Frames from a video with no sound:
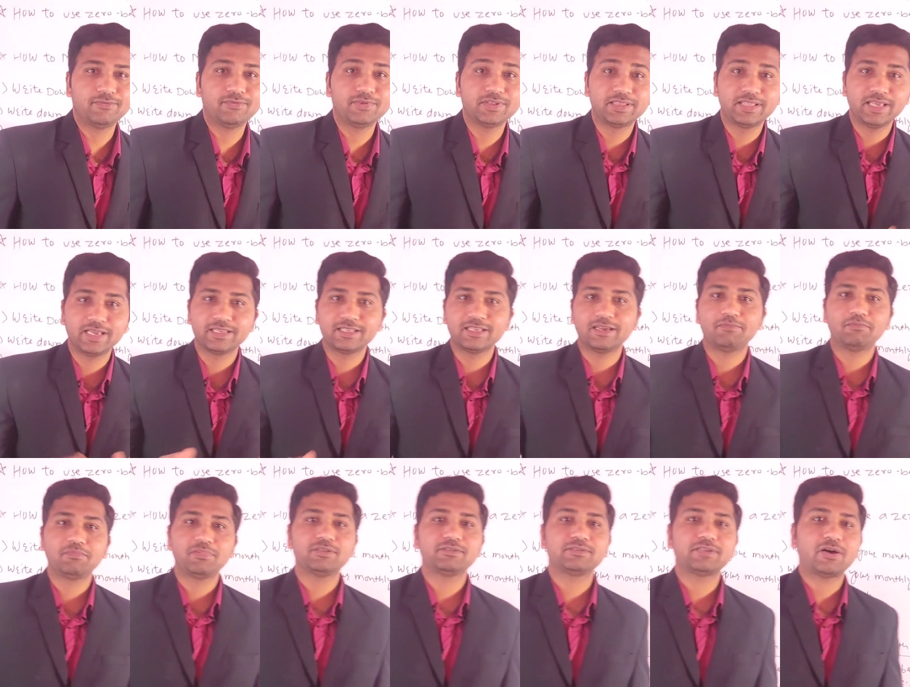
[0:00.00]
With the
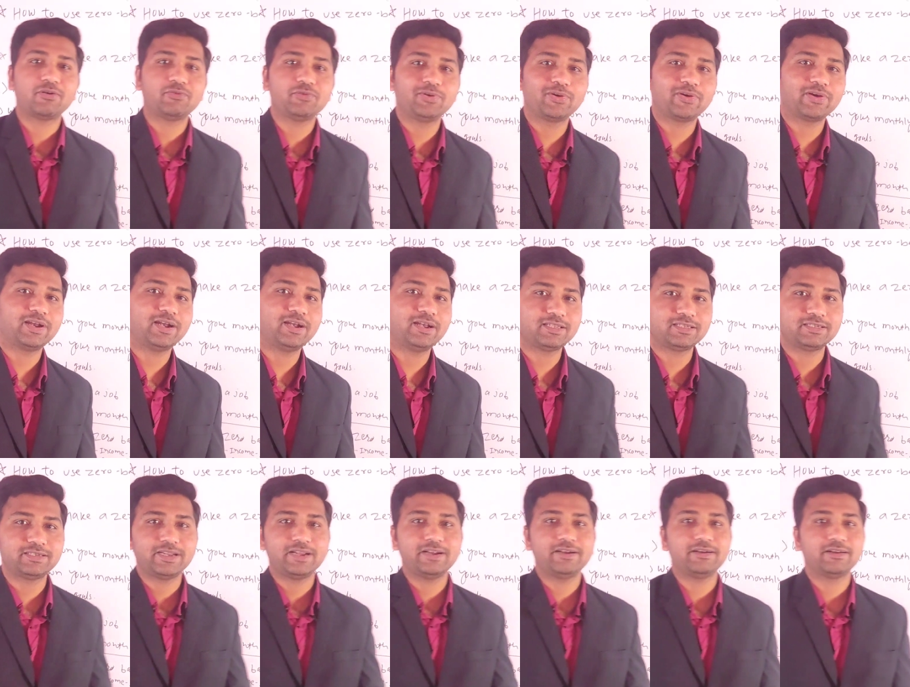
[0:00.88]
examples, how you can
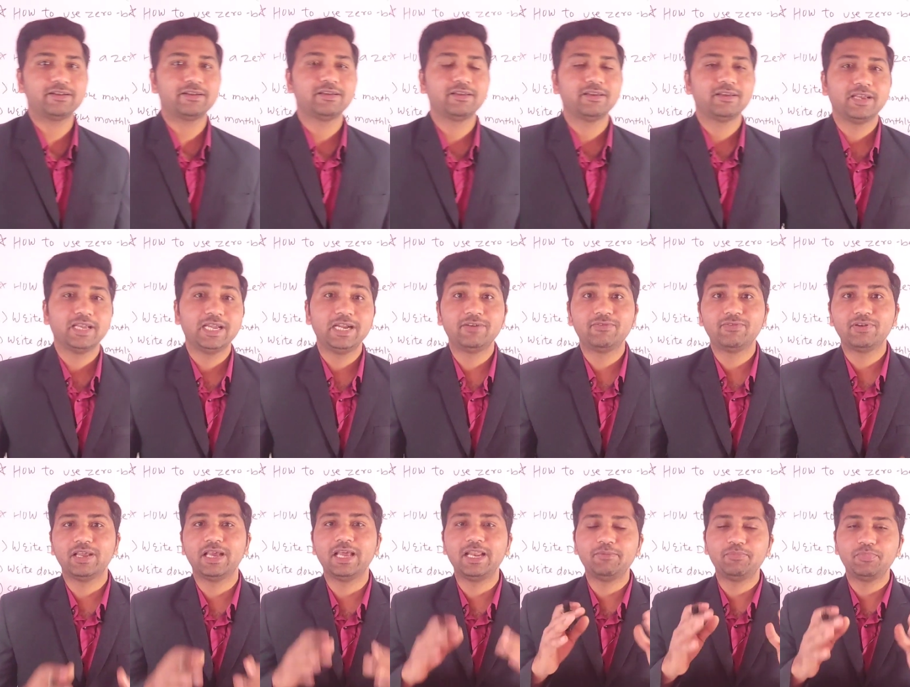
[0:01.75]
understand. It
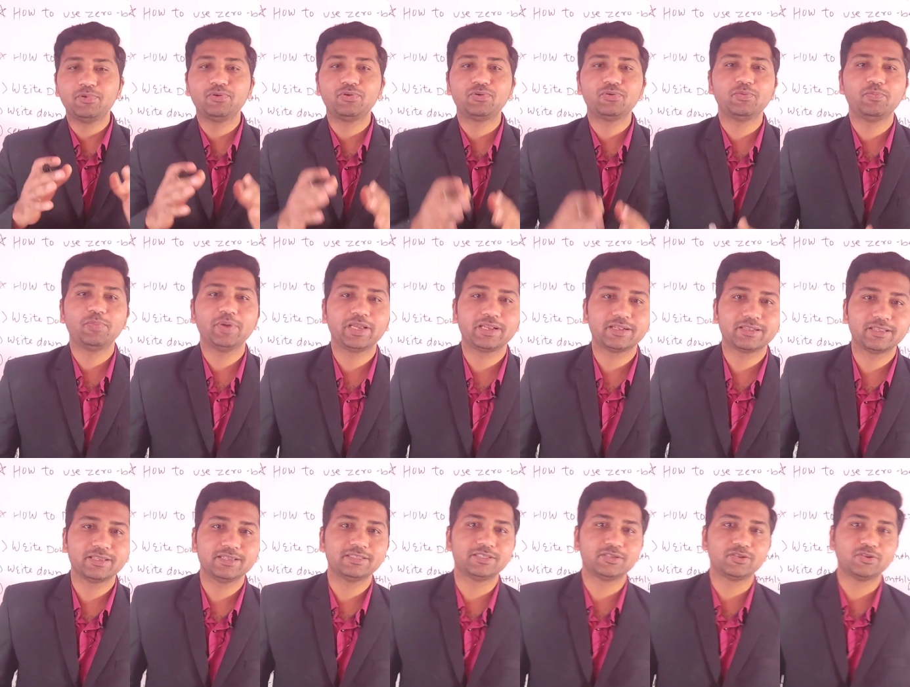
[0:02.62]
will help you to make
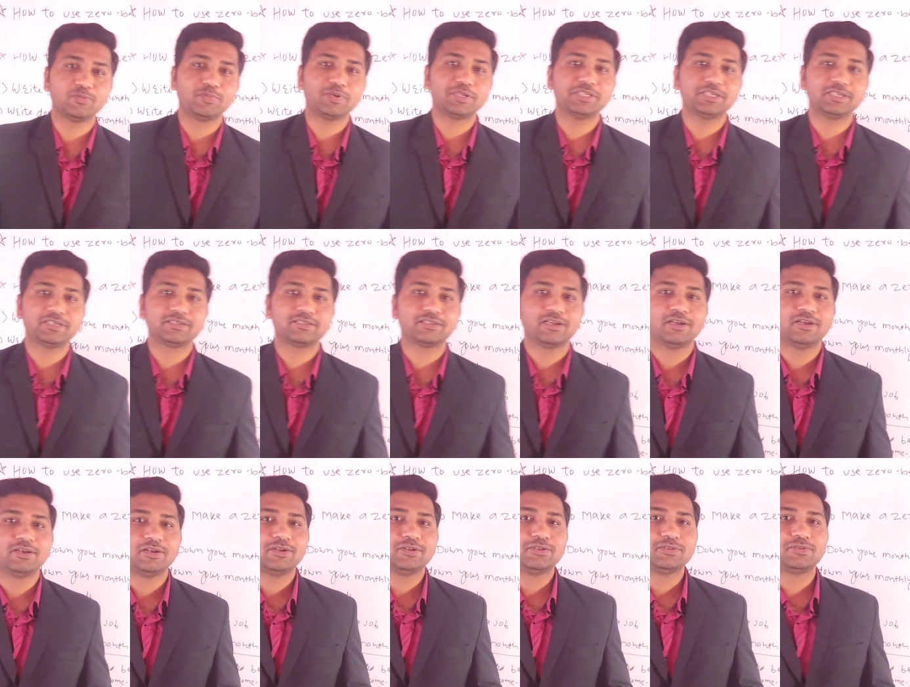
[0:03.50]
the zero budget.
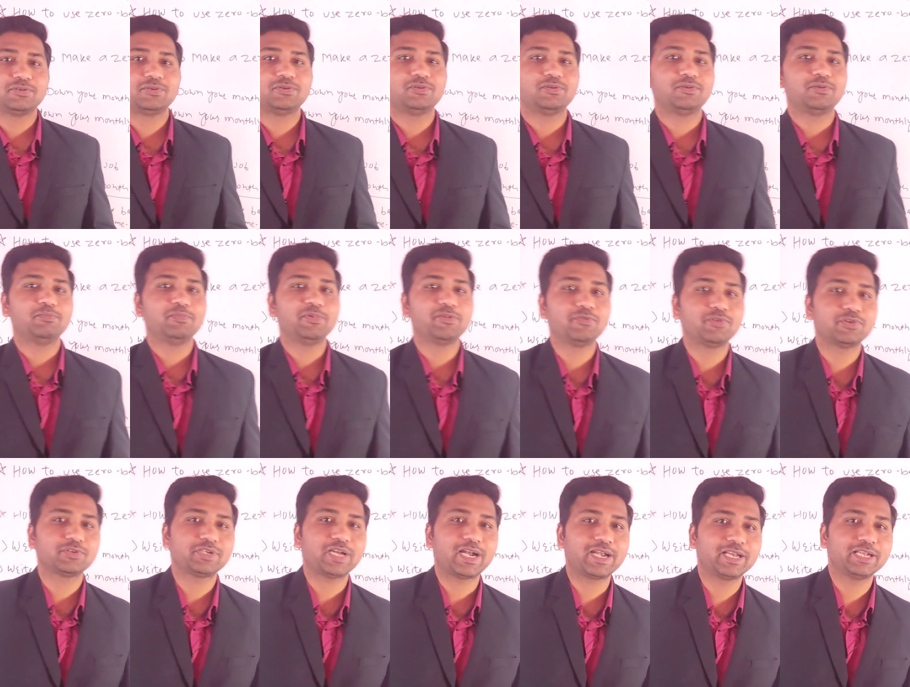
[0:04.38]
So
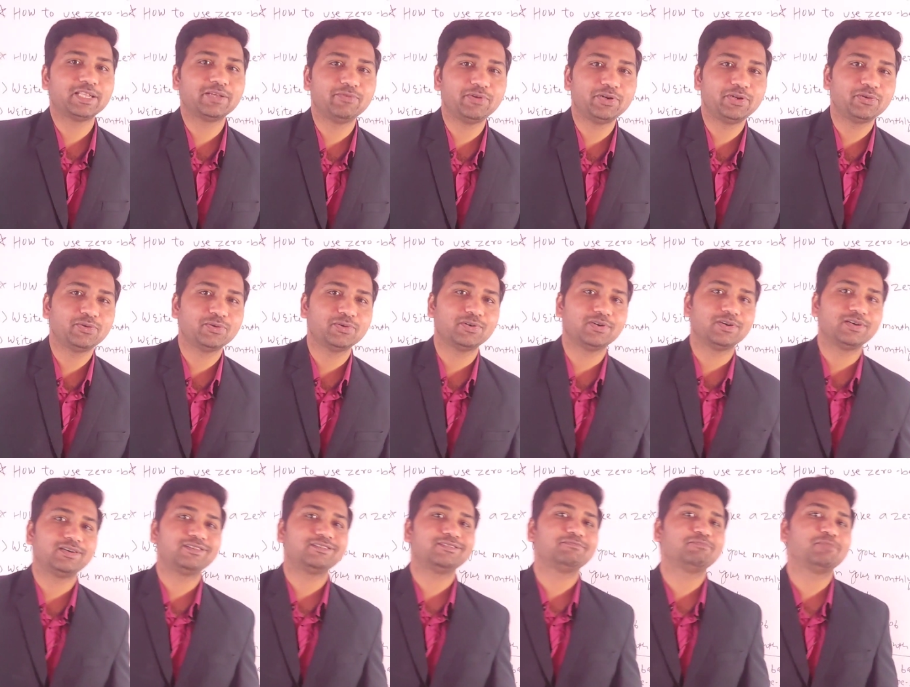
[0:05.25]
before starting the video,
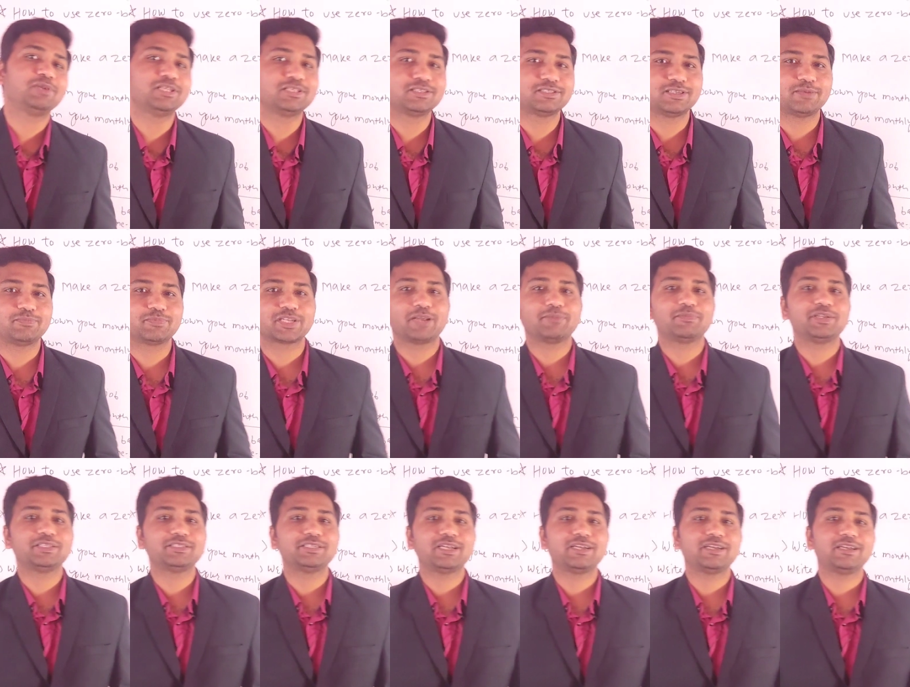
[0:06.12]
please subscribe
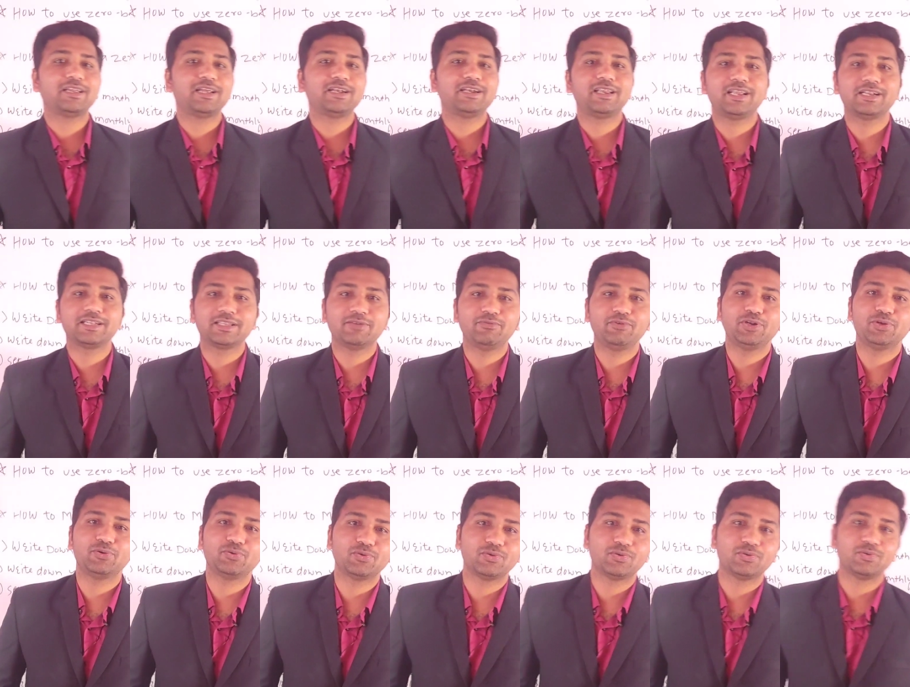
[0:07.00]
the channel and like the
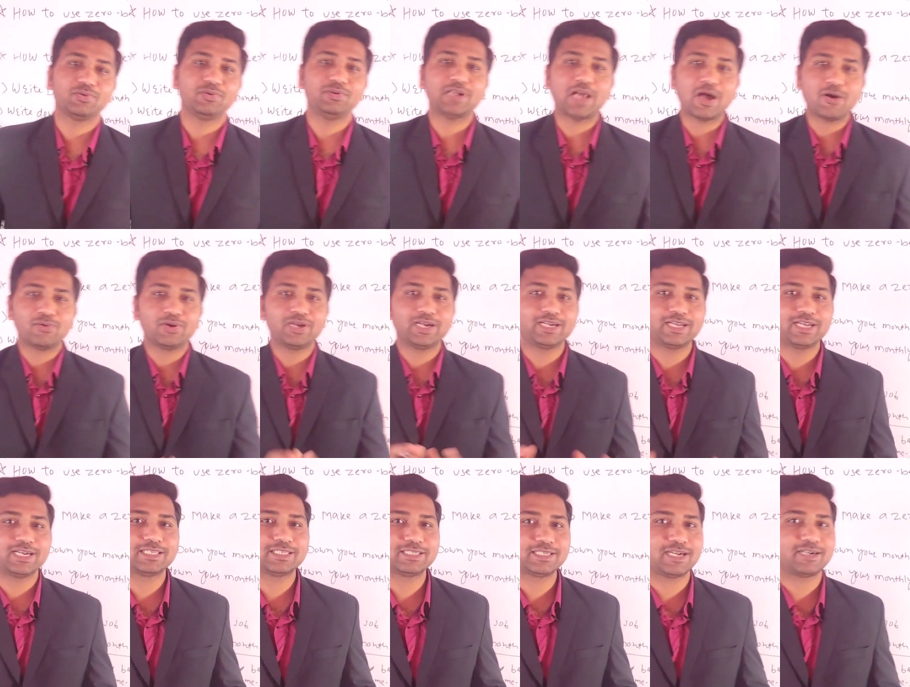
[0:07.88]
video. Now let's
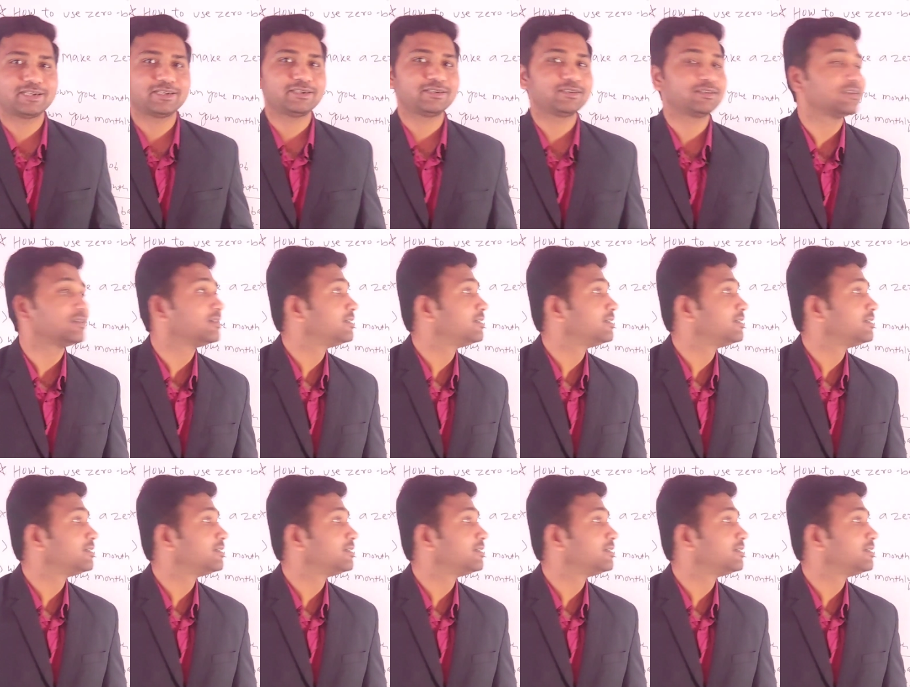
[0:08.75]
get started.